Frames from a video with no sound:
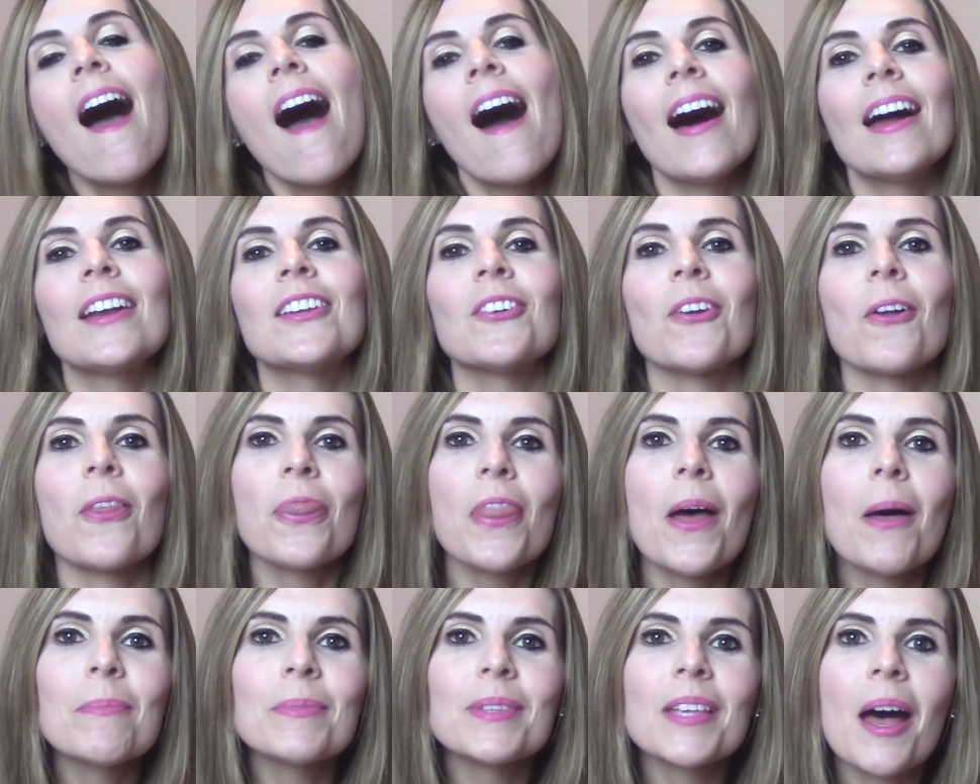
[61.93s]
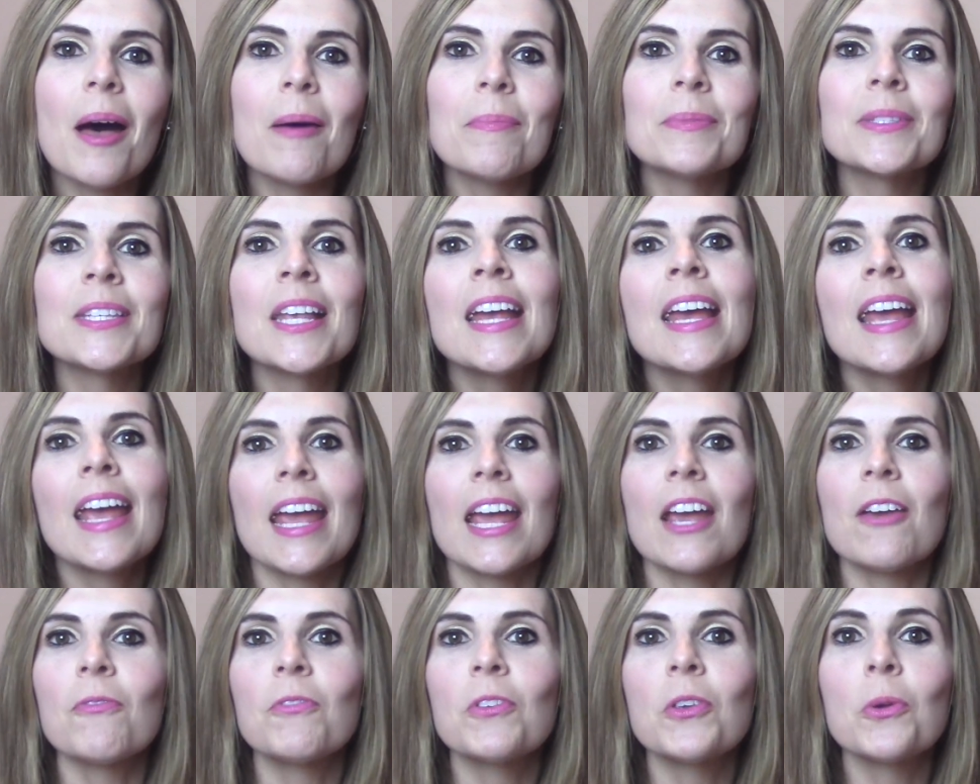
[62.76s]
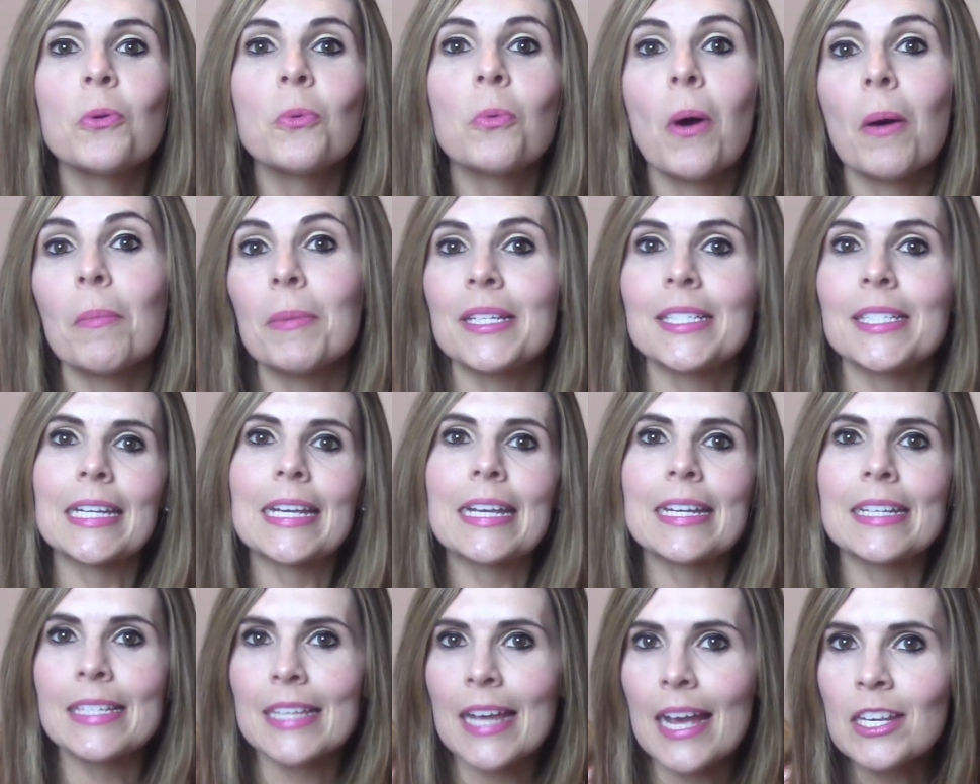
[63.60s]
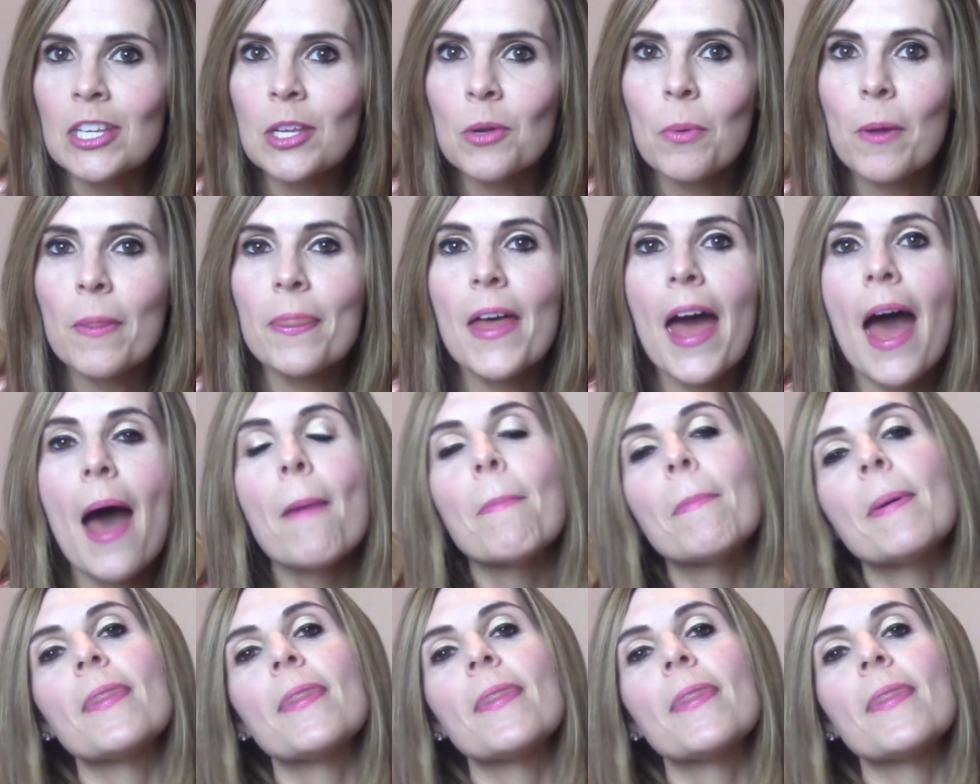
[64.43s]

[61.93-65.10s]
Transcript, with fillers: on your thumbs ups if you want continue with that,